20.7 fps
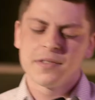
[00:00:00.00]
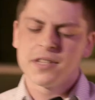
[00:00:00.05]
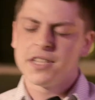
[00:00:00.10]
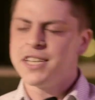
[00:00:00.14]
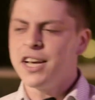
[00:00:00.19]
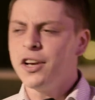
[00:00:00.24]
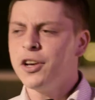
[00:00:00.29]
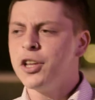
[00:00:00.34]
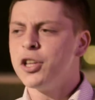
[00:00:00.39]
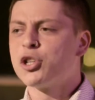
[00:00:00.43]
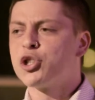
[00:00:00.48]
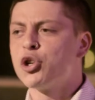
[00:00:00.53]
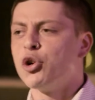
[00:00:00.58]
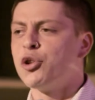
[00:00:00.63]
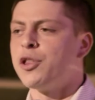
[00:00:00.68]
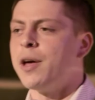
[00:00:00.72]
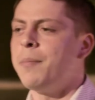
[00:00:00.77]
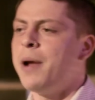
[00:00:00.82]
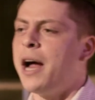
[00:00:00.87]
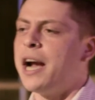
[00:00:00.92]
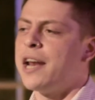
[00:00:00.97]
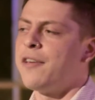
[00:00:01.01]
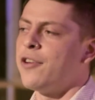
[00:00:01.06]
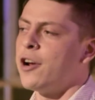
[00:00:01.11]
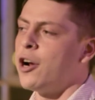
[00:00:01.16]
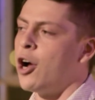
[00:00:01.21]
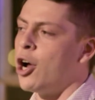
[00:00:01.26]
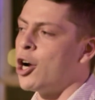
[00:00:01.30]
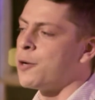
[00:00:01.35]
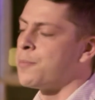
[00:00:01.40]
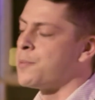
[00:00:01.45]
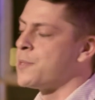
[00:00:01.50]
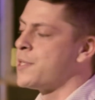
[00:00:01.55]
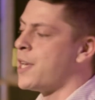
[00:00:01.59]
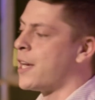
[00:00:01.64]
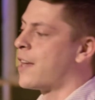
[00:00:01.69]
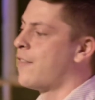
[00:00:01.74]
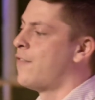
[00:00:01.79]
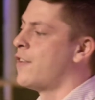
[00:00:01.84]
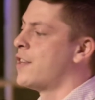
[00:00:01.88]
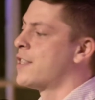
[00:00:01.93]
To tell you the truth, I'm not even
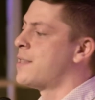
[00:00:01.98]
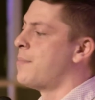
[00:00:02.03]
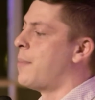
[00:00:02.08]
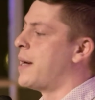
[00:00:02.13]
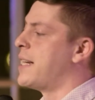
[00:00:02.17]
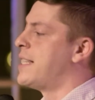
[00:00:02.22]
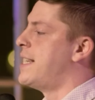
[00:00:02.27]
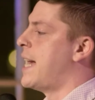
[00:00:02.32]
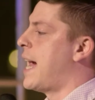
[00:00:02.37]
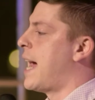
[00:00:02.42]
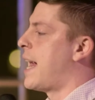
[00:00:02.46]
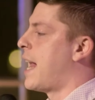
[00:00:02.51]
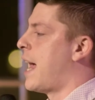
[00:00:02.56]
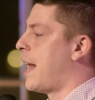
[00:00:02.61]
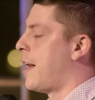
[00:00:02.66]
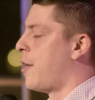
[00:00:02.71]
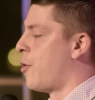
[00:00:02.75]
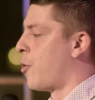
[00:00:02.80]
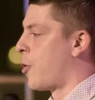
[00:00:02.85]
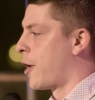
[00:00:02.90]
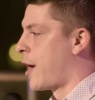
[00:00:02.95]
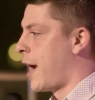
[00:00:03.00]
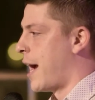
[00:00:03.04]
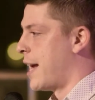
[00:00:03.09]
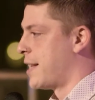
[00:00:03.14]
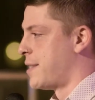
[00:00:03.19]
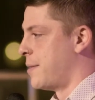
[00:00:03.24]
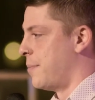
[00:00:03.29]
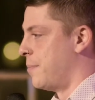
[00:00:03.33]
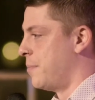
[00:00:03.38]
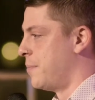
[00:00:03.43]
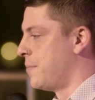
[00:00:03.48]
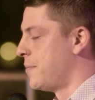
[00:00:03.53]
100% convinced that my dad had an orgasm.